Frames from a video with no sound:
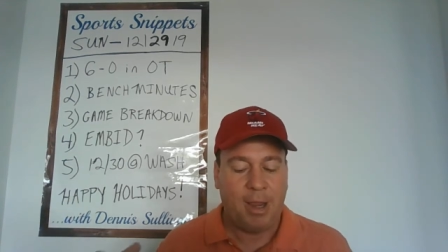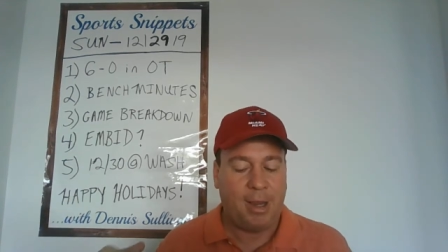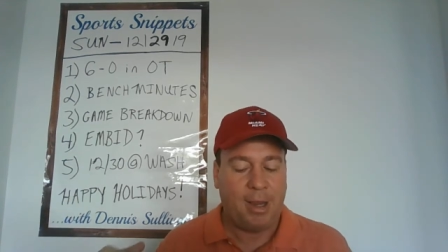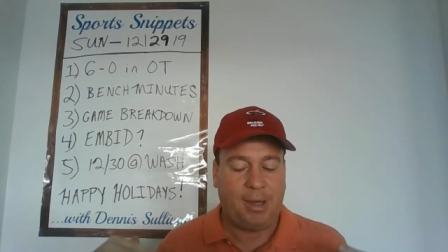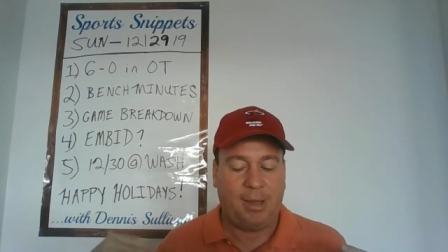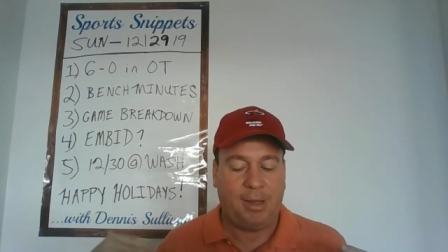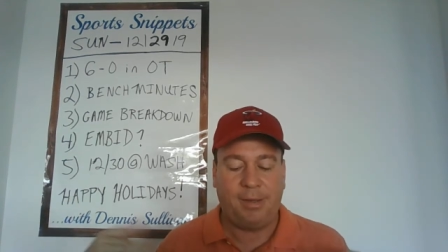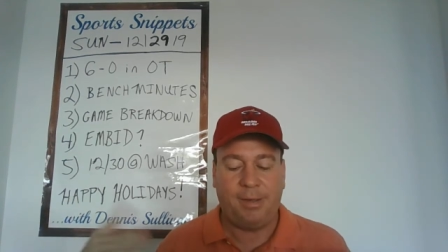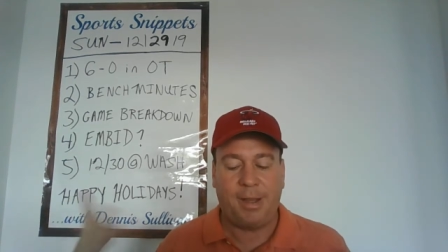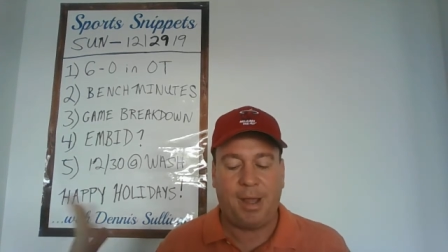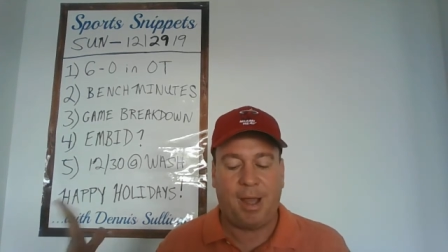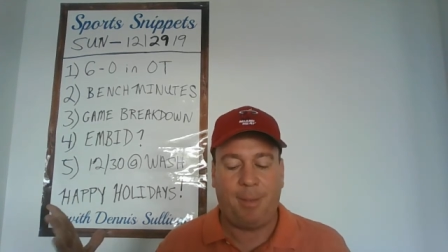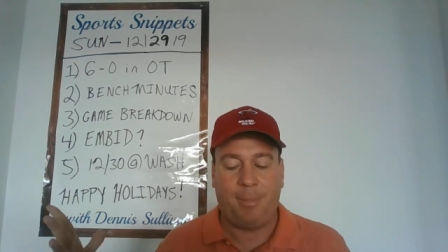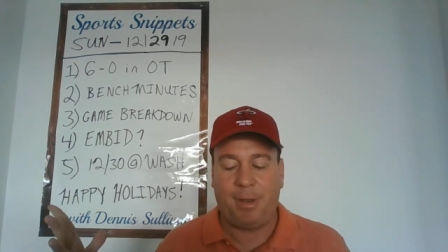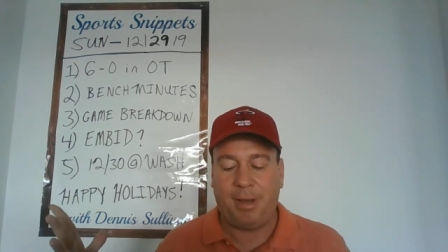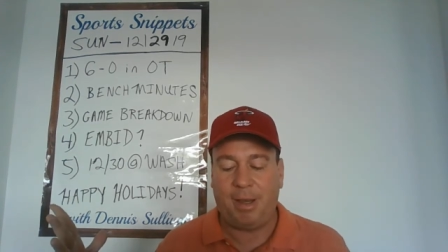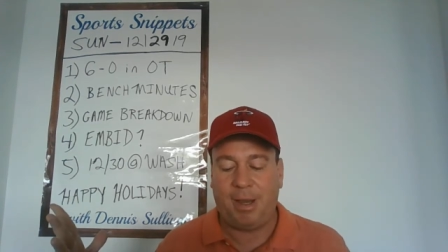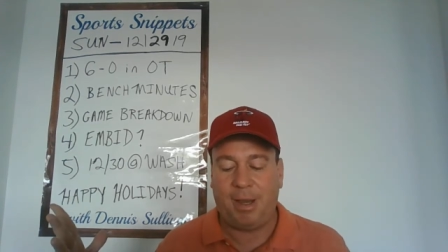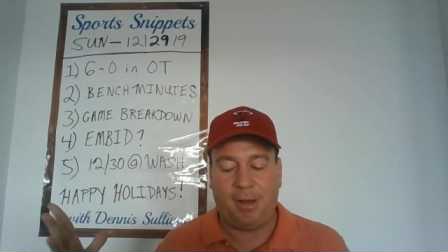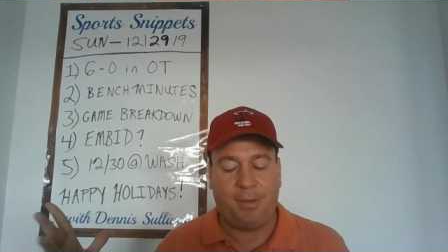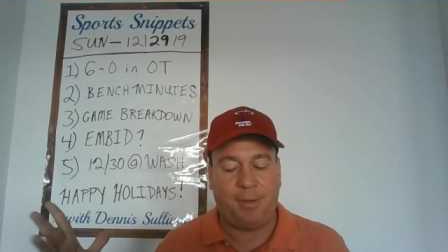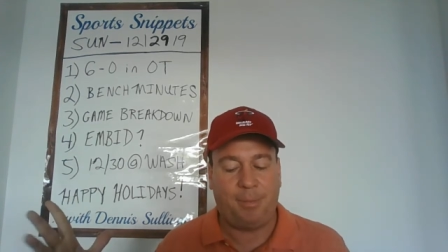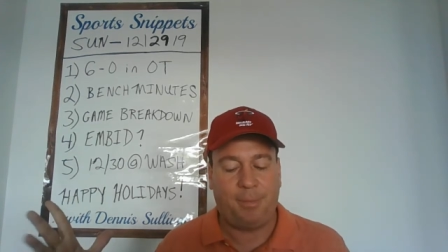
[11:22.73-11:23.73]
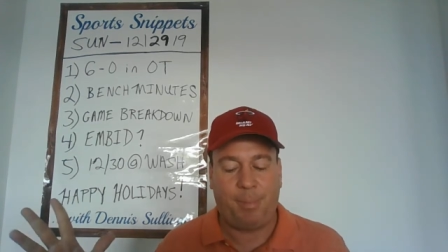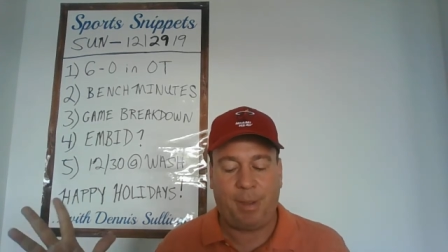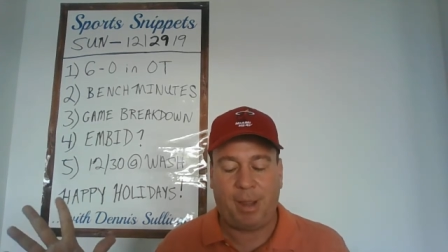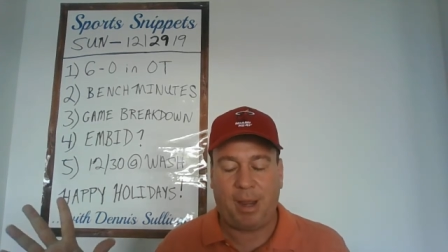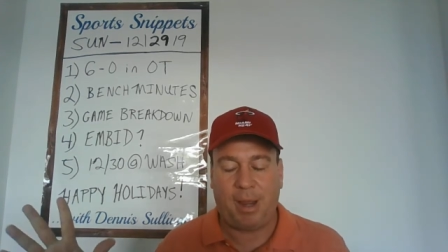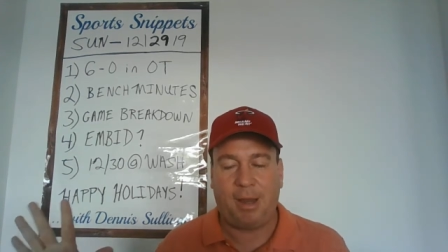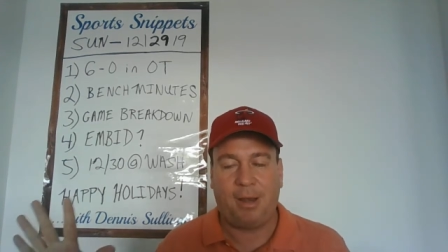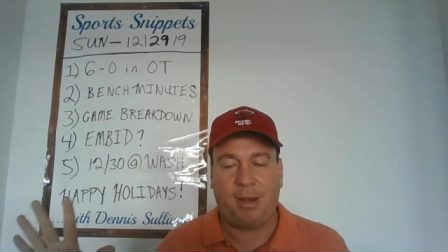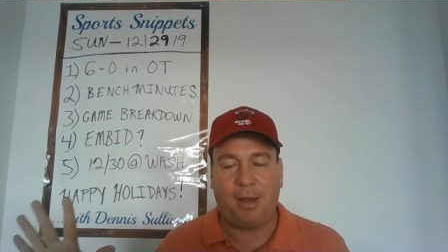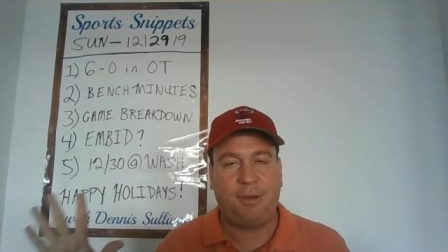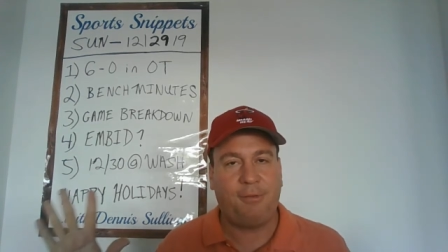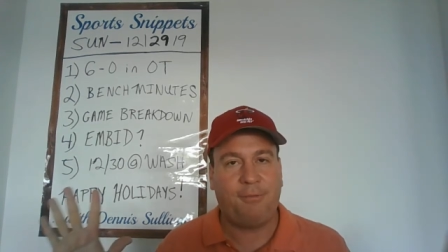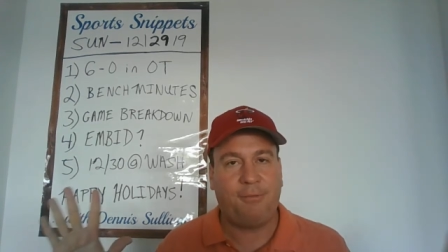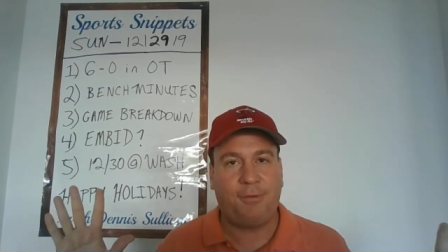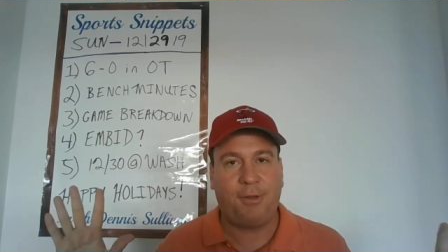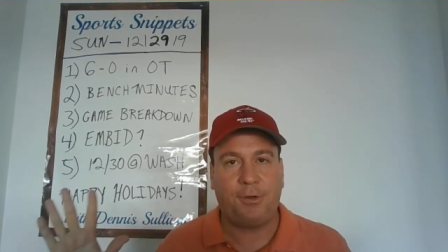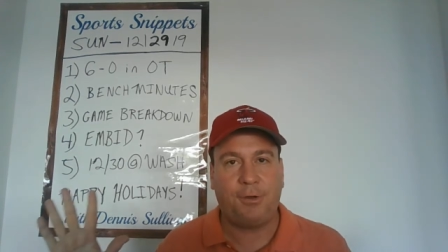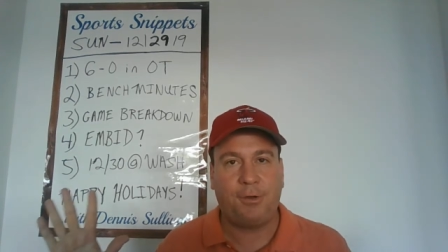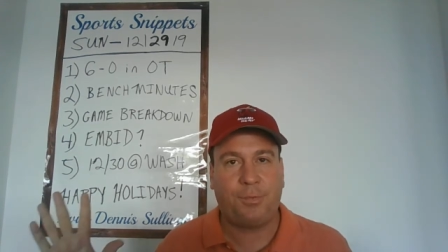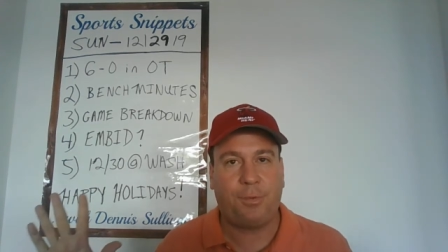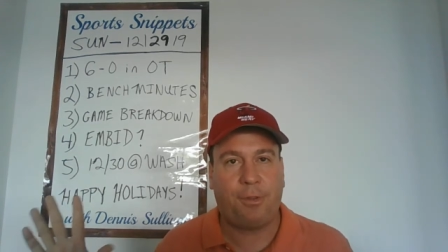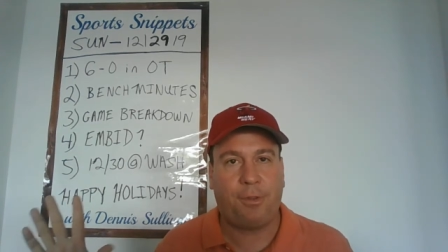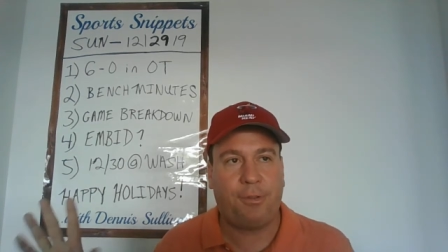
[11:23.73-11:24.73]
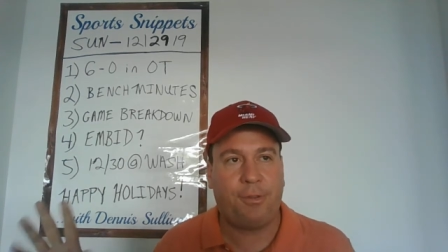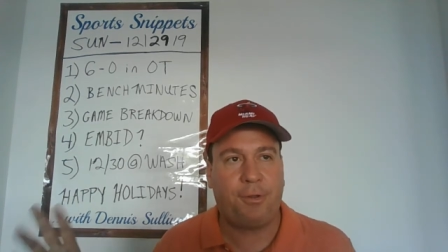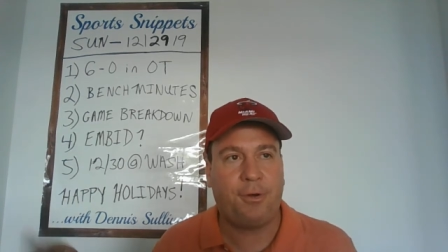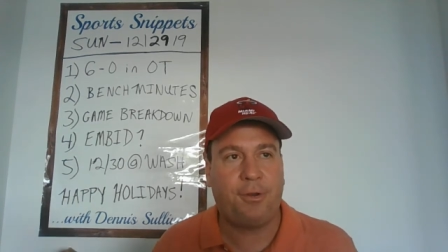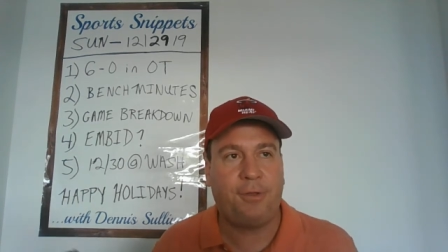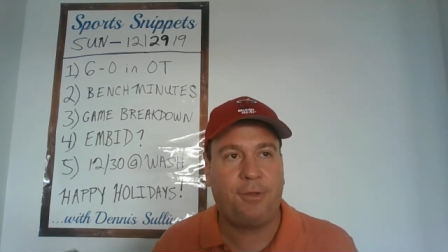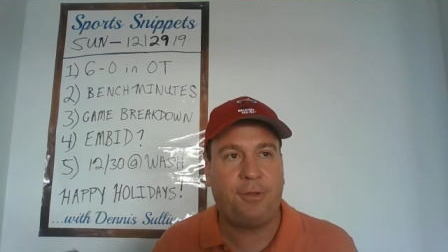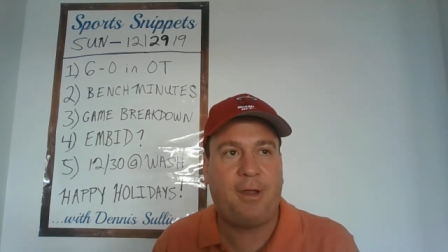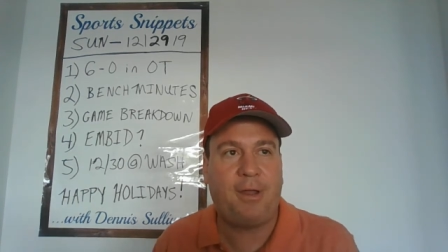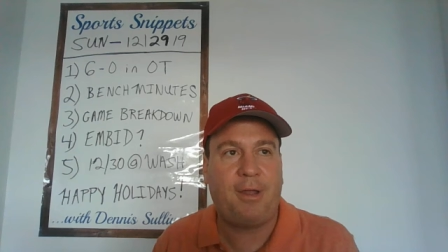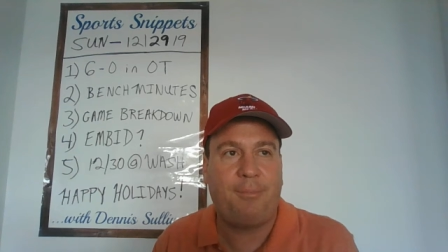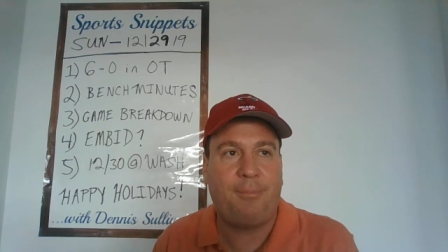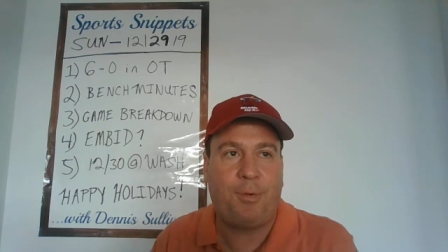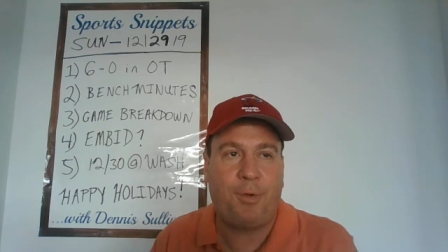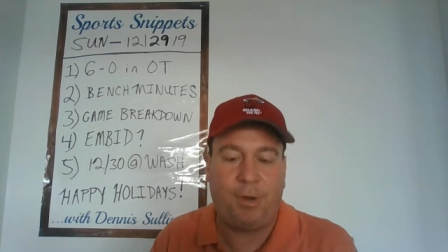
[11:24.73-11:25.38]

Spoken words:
He dominated the paint. He finished with 35